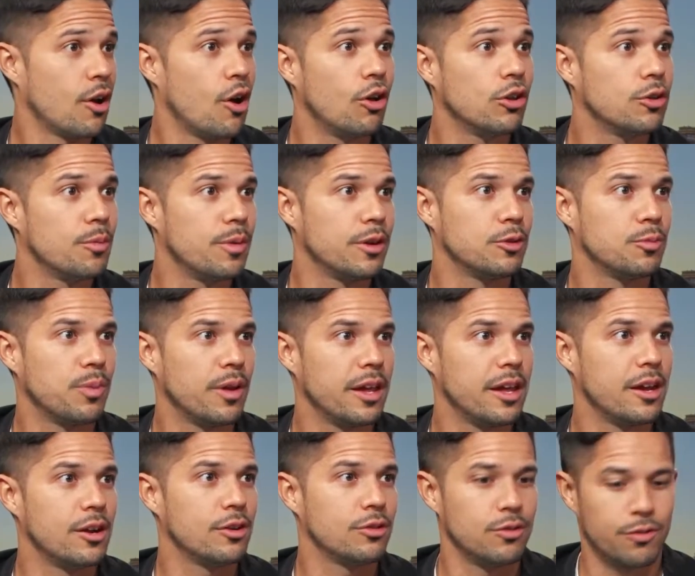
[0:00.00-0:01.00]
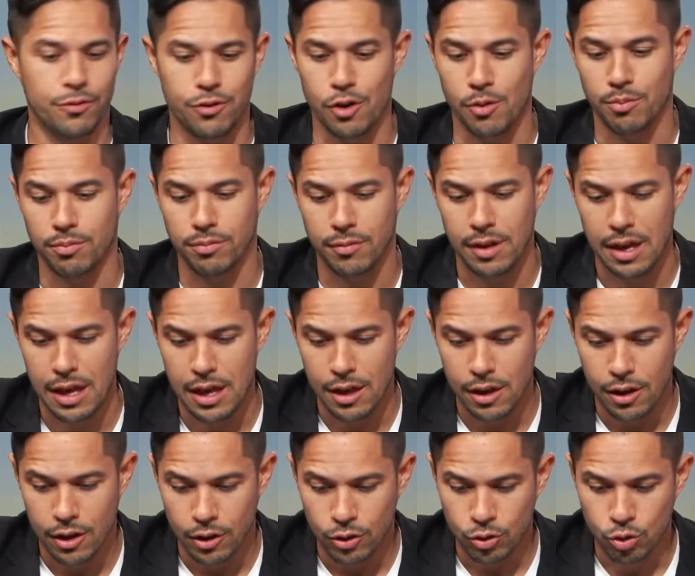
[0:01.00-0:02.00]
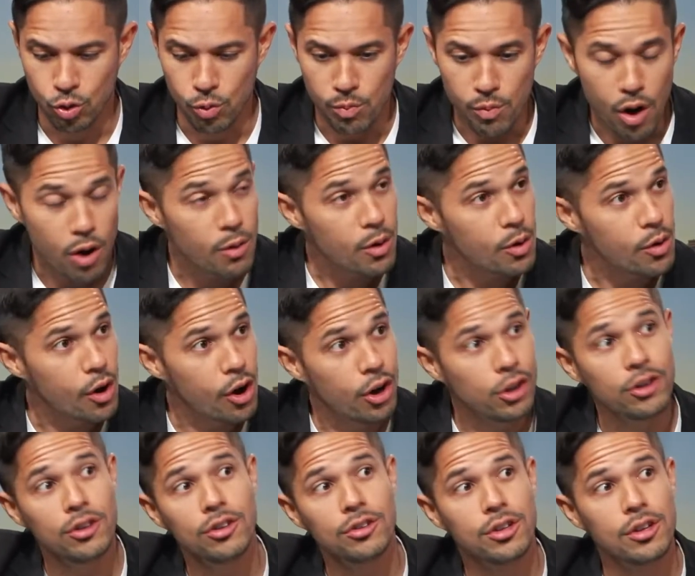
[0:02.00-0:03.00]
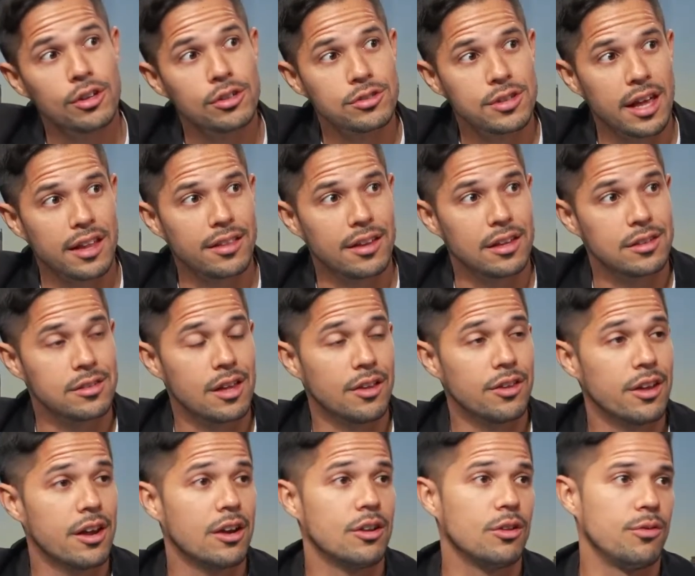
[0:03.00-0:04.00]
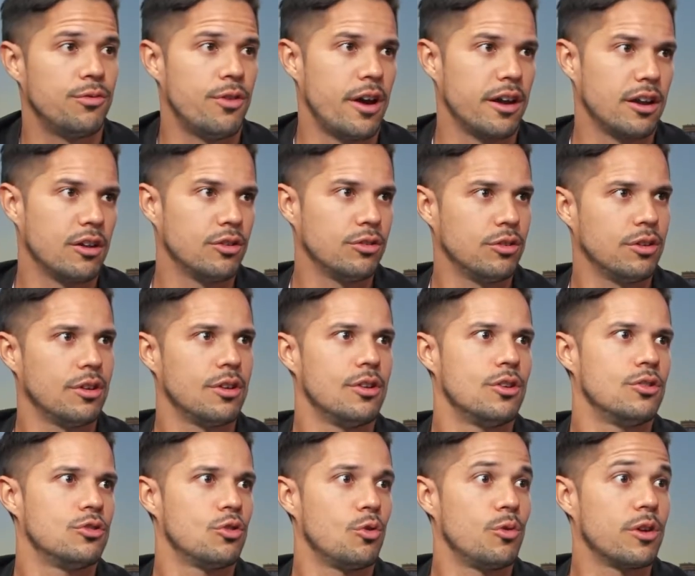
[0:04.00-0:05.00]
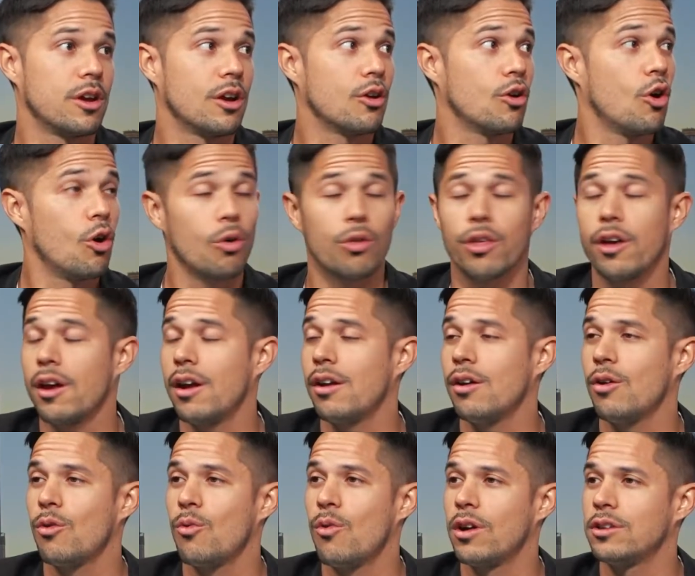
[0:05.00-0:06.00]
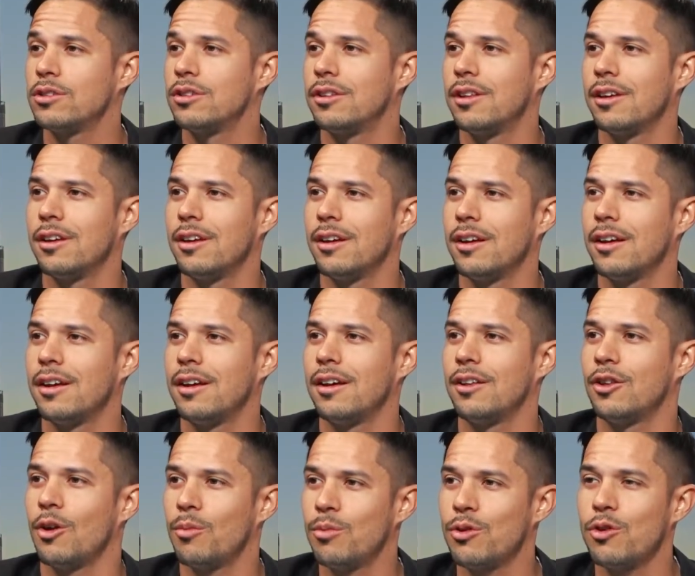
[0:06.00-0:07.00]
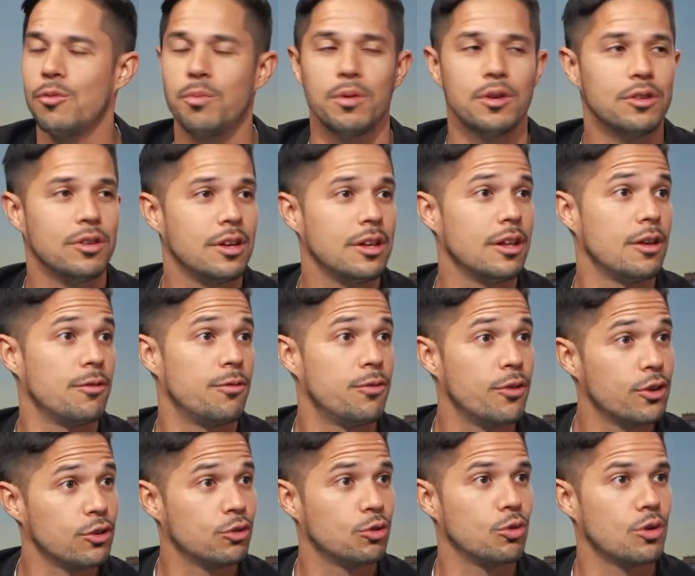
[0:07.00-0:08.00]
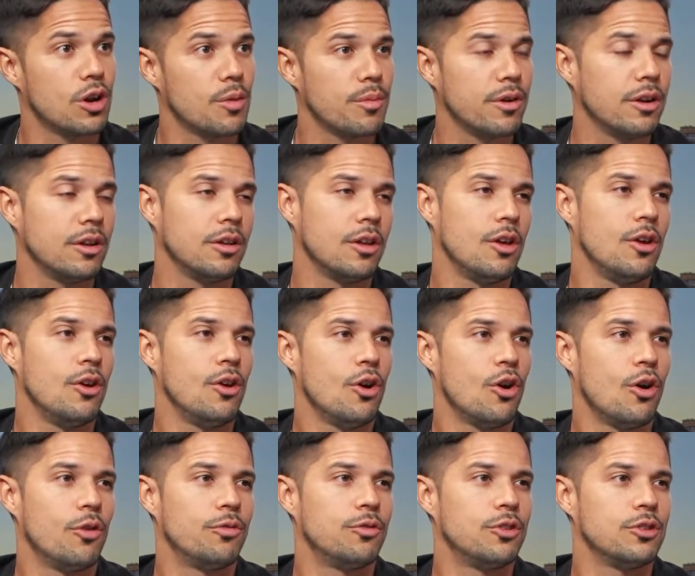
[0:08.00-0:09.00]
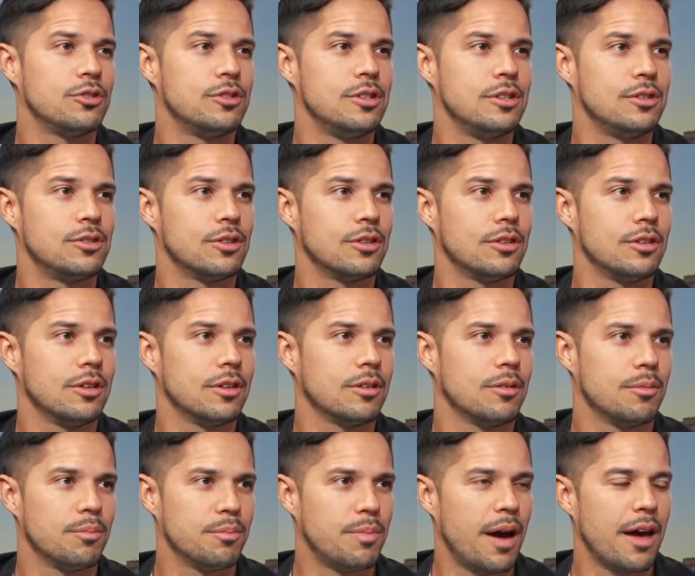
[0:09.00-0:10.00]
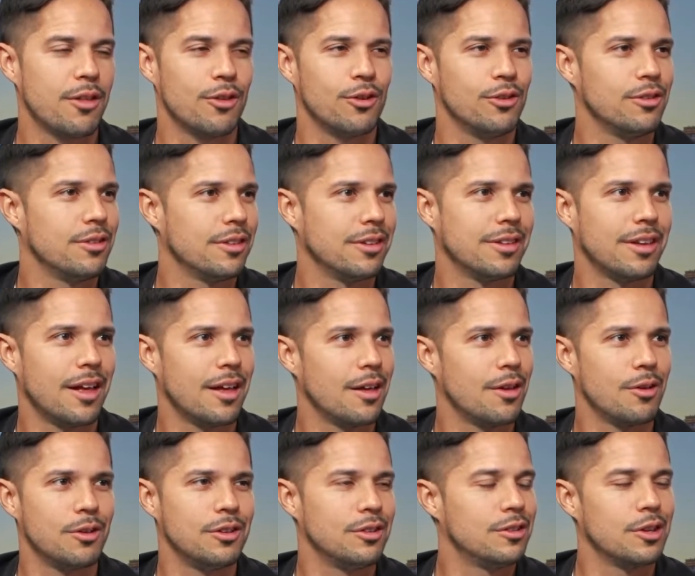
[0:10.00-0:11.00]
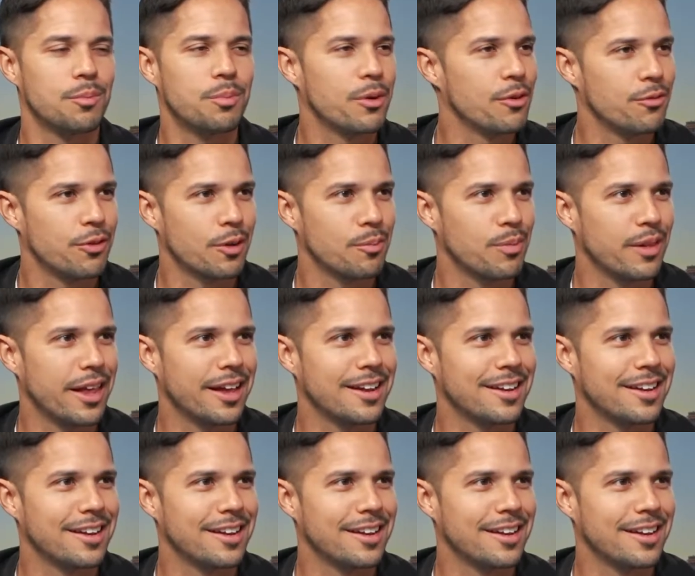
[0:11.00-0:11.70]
All the best players from tomorrow on till Sunday. Sunday are the finals. So we can go there, watch the WPT, the first tournament of the season. Padel, it's a perfect plan.